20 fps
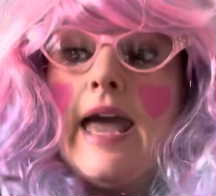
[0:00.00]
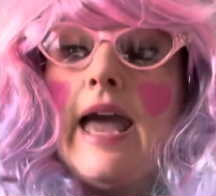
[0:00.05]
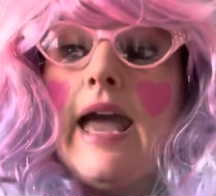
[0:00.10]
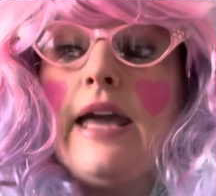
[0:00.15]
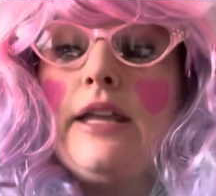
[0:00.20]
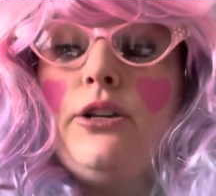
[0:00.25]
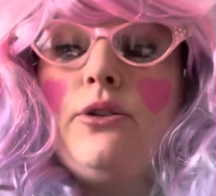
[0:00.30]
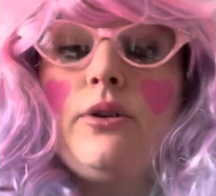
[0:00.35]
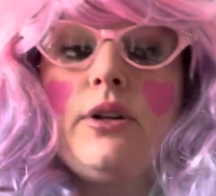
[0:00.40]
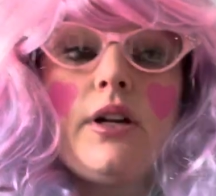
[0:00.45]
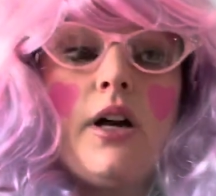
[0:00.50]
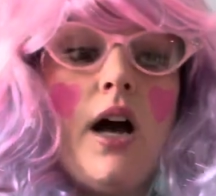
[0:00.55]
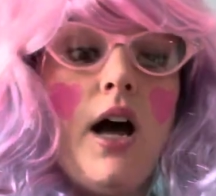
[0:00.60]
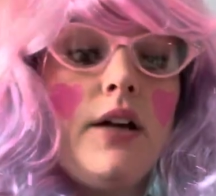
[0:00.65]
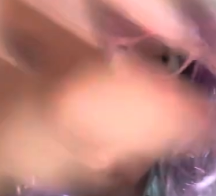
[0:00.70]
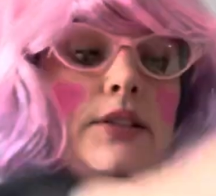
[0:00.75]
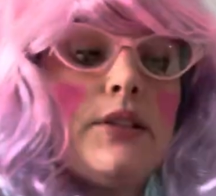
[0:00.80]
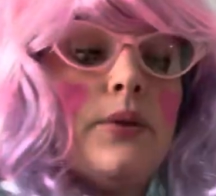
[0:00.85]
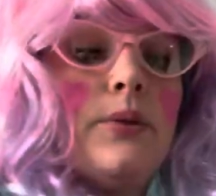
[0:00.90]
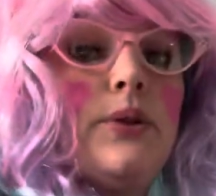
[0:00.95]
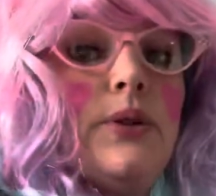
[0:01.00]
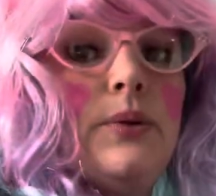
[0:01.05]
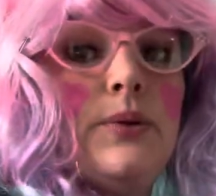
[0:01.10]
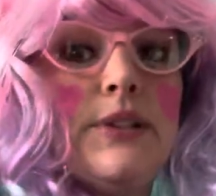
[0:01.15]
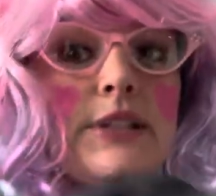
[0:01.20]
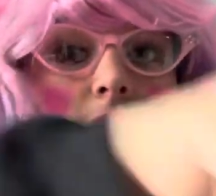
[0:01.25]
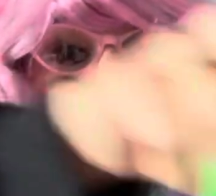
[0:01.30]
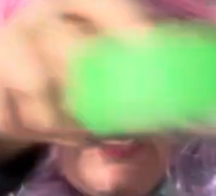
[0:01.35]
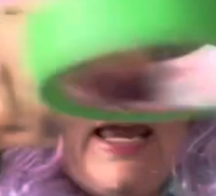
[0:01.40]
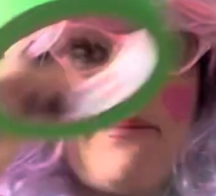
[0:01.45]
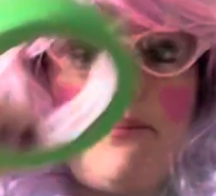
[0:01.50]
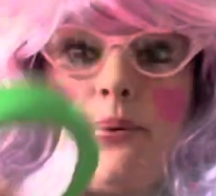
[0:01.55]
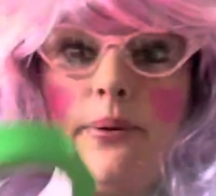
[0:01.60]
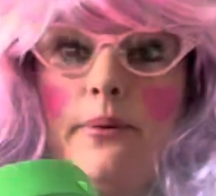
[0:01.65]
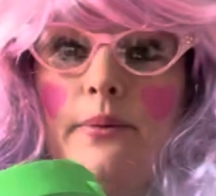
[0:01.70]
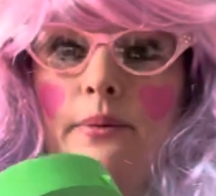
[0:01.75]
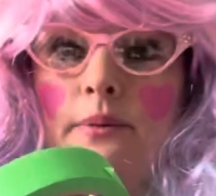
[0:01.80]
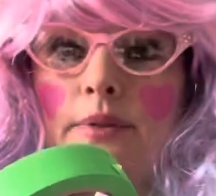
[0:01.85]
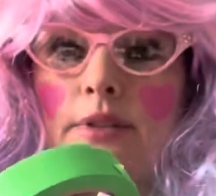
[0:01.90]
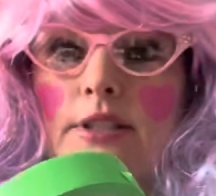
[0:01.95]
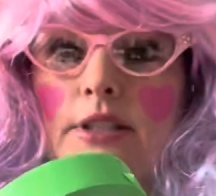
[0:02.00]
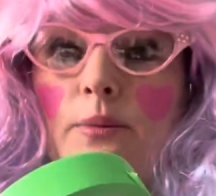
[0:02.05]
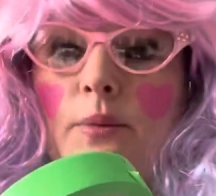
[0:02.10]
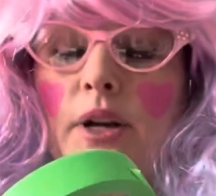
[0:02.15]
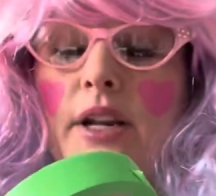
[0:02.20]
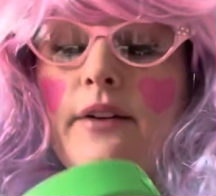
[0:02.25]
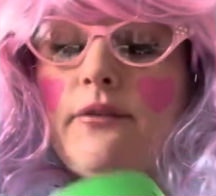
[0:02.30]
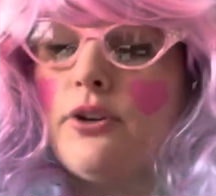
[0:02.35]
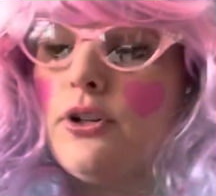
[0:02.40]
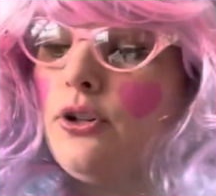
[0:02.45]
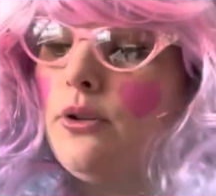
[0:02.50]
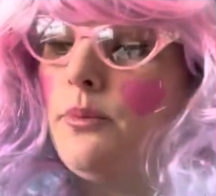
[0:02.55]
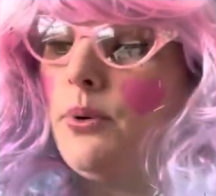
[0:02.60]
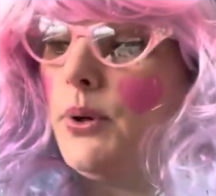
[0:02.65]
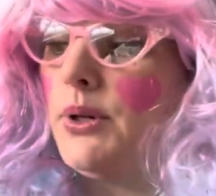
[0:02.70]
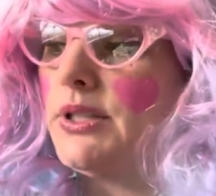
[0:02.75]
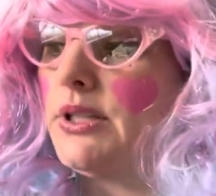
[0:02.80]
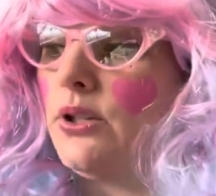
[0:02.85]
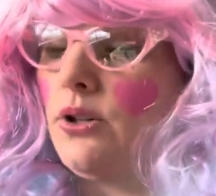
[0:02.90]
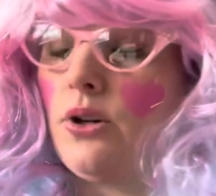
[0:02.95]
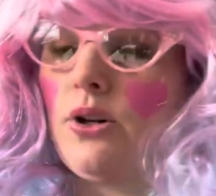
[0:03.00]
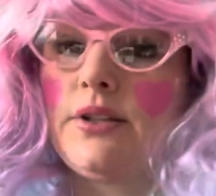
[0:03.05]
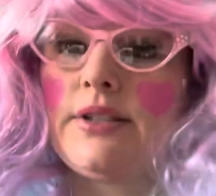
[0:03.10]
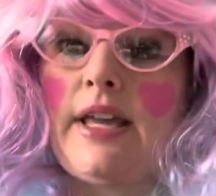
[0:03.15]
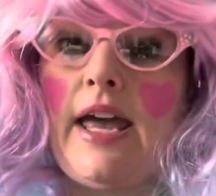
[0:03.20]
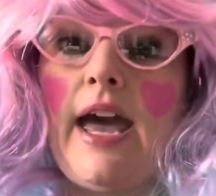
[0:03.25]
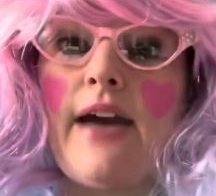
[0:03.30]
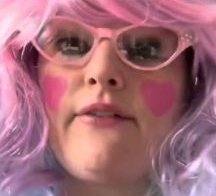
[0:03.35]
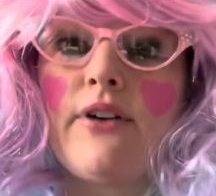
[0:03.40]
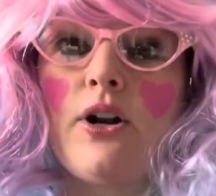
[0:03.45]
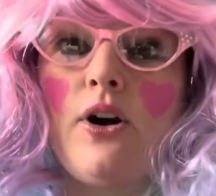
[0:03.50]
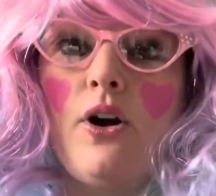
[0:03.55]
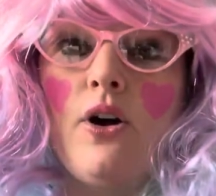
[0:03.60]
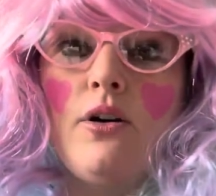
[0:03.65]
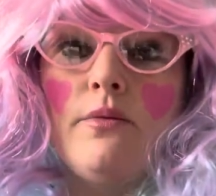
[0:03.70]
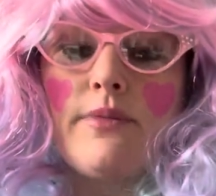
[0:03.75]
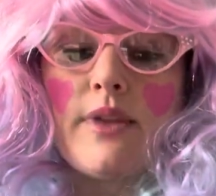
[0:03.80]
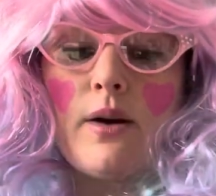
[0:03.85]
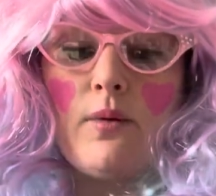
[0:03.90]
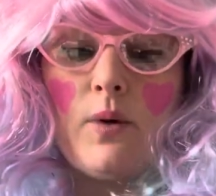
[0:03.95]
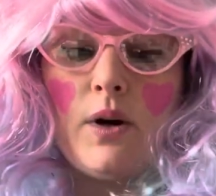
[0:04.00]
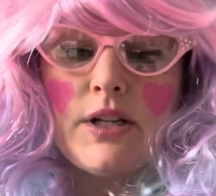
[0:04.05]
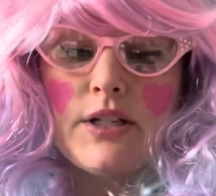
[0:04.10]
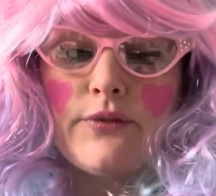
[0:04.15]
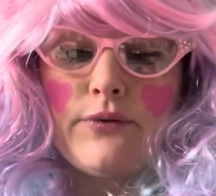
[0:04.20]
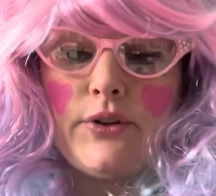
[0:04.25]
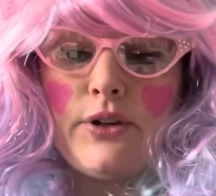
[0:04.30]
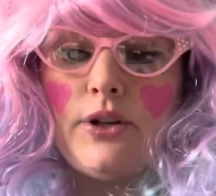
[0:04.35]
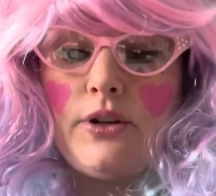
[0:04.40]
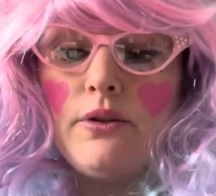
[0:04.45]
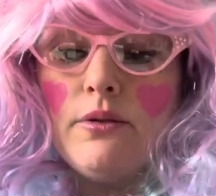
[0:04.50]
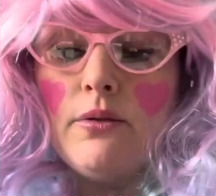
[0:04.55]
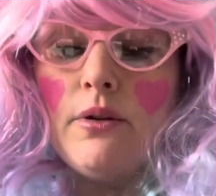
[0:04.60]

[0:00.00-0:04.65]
and you can also use tape. So whatever you boys and girls have at home that works for you,